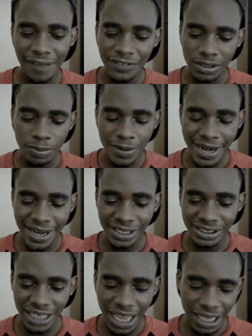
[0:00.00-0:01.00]
After the
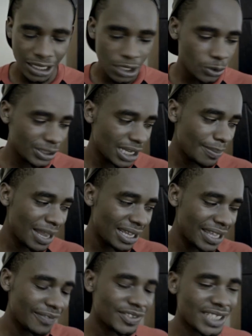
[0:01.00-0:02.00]
prayers, I looked at my
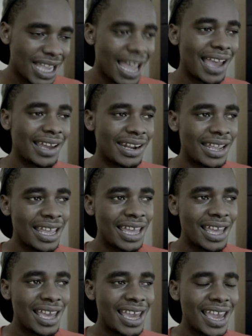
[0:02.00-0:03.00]
left side.
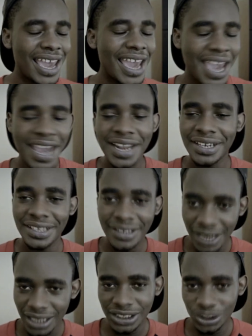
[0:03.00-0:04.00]
And
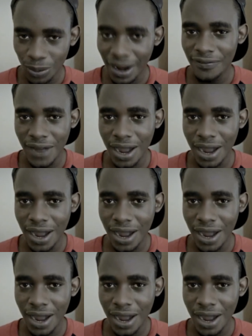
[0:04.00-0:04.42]
guess what I